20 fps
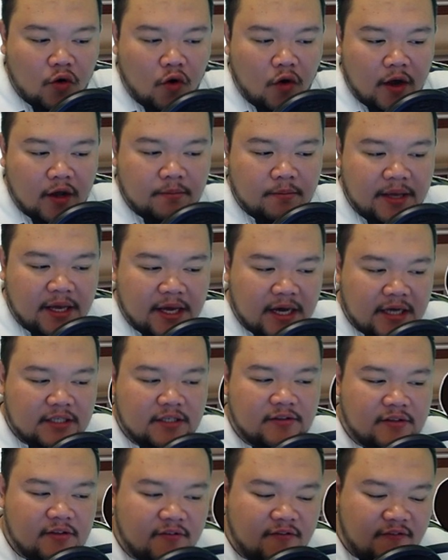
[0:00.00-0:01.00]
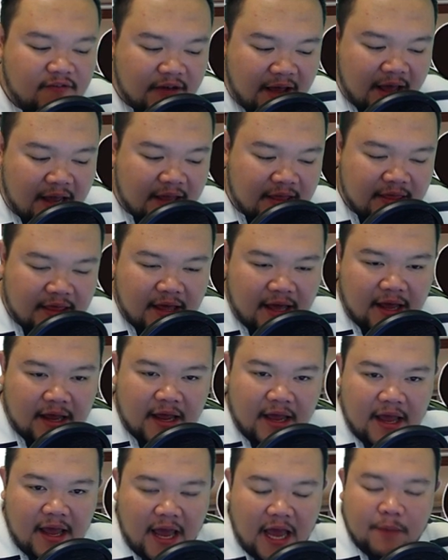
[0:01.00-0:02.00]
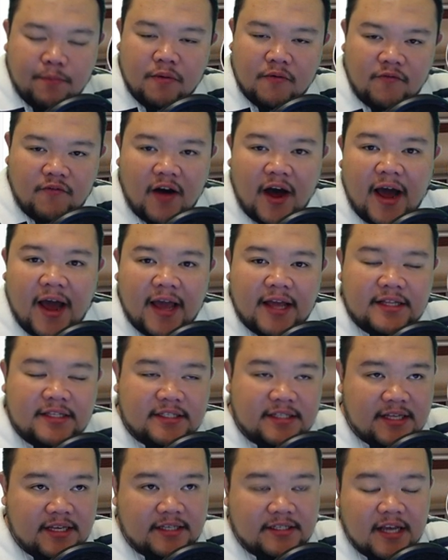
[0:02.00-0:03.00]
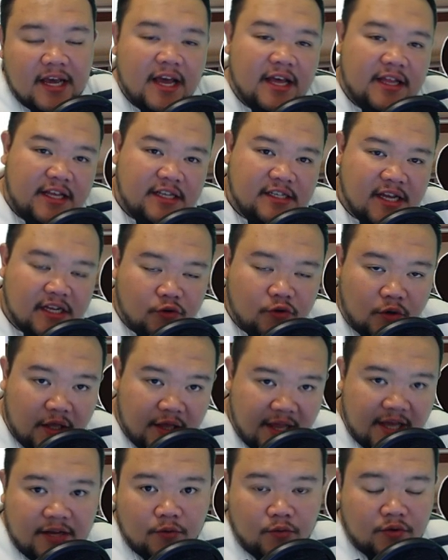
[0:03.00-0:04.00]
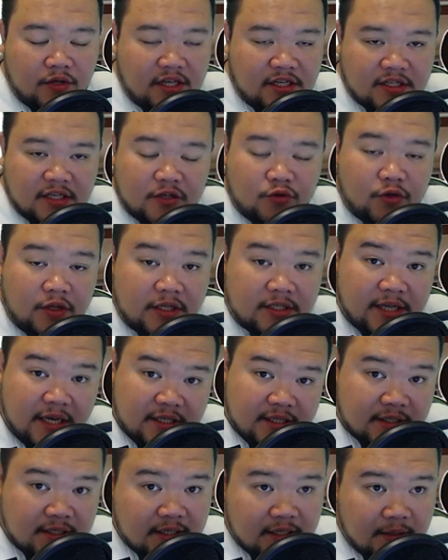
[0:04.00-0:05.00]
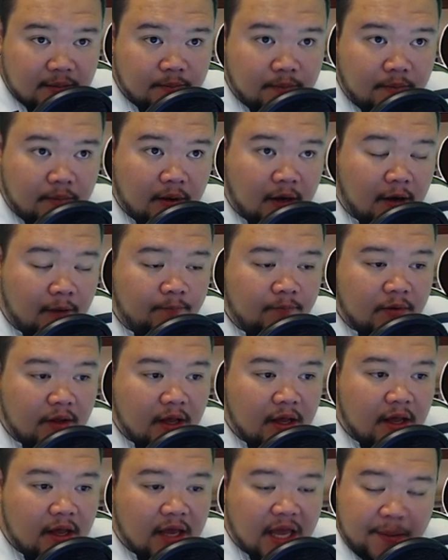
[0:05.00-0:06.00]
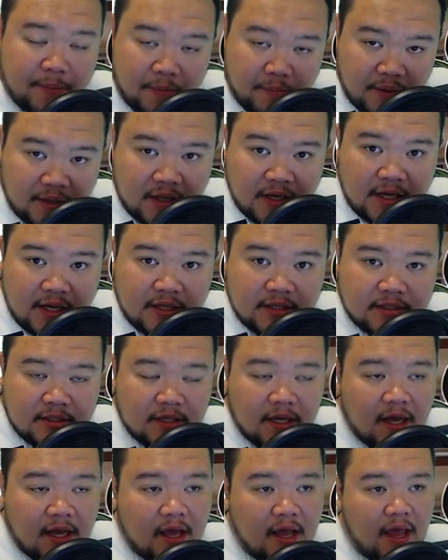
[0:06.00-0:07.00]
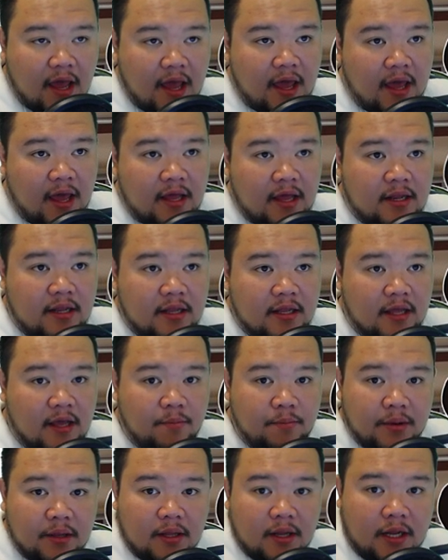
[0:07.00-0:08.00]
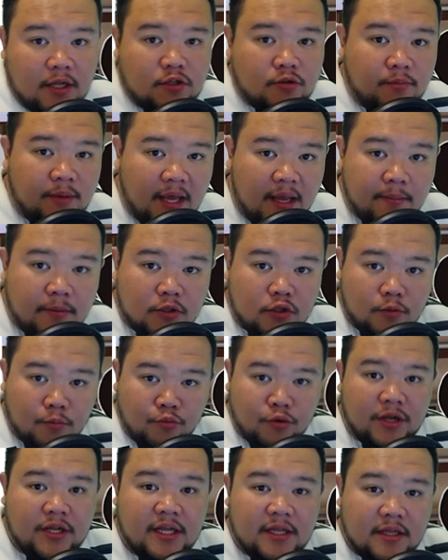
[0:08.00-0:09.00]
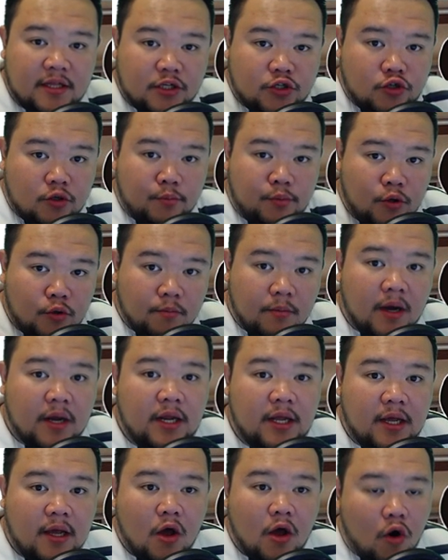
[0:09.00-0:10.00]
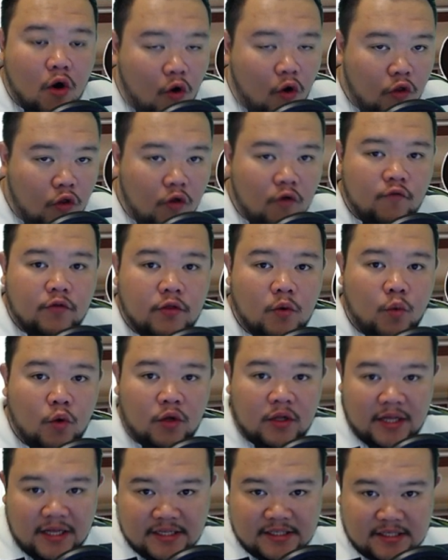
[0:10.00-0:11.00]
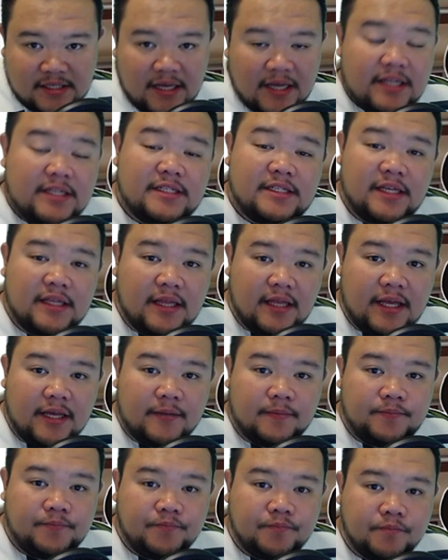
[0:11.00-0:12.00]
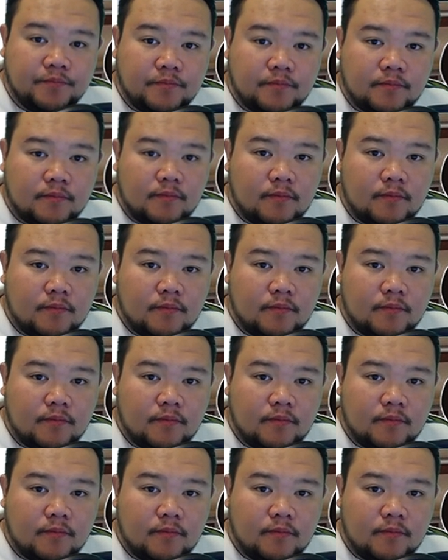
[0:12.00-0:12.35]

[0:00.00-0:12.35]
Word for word: and Bitcoin because of the fact that it provides these decentralization um, capabilities and the ability to be able to print and distribute money all over the world instantly